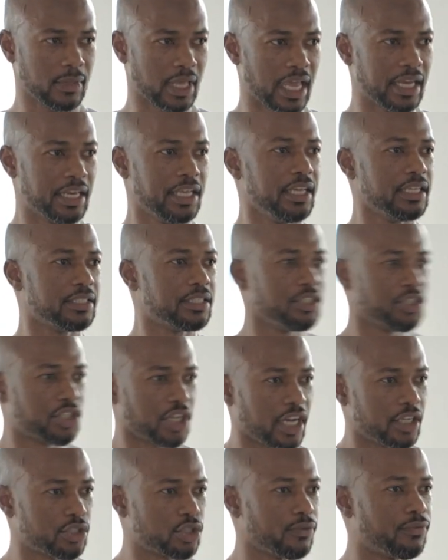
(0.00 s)
and He is in
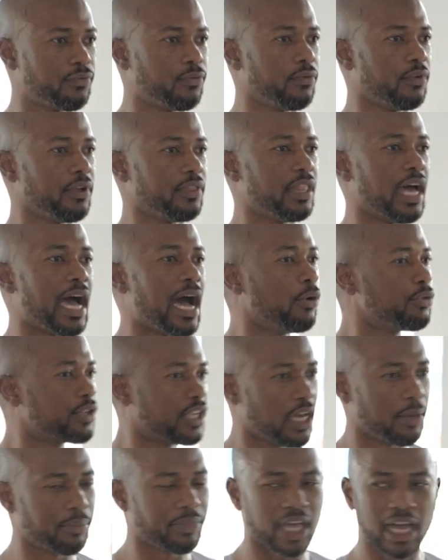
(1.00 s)
charge of the
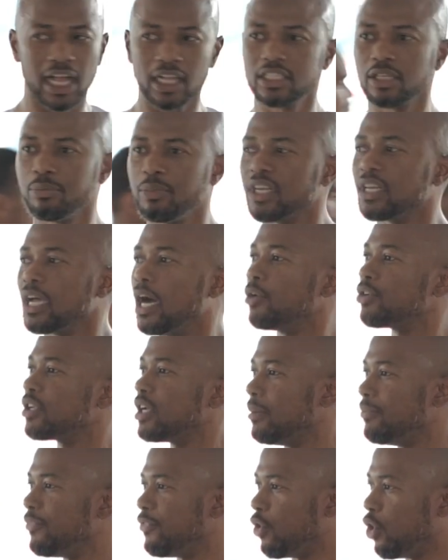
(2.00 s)
outcome, the ultimate
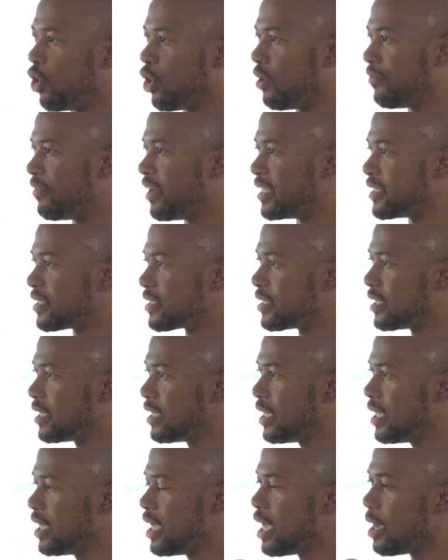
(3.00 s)
outcome for all of us,
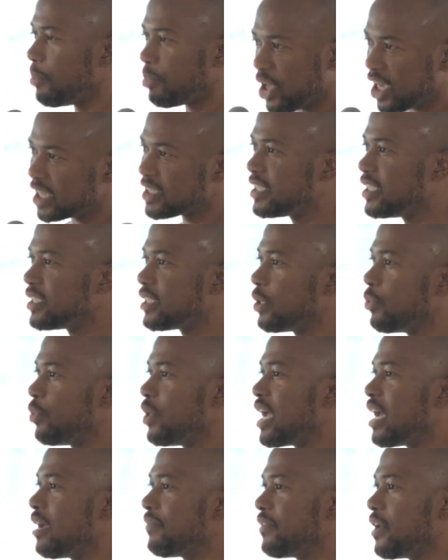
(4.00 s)
PSCC,
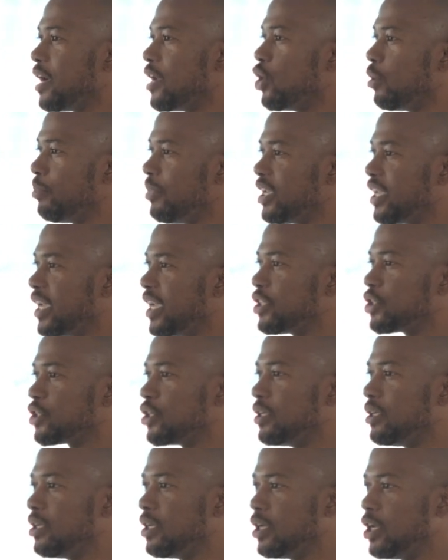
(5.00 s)
we have an
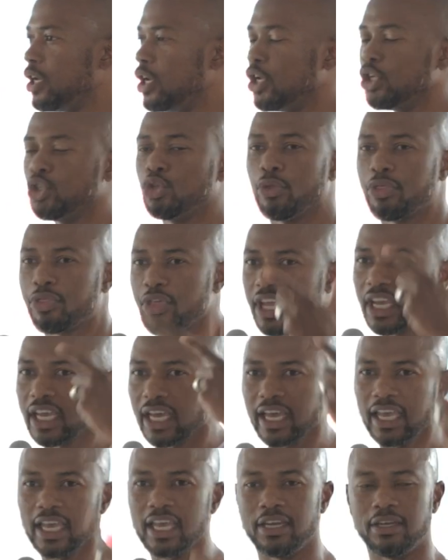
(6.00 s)
obligation to think
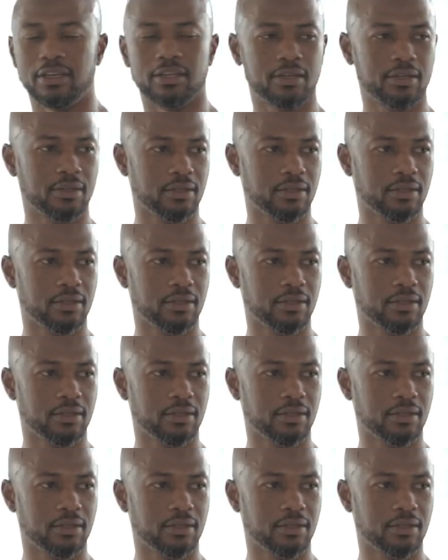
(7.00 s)
ahead.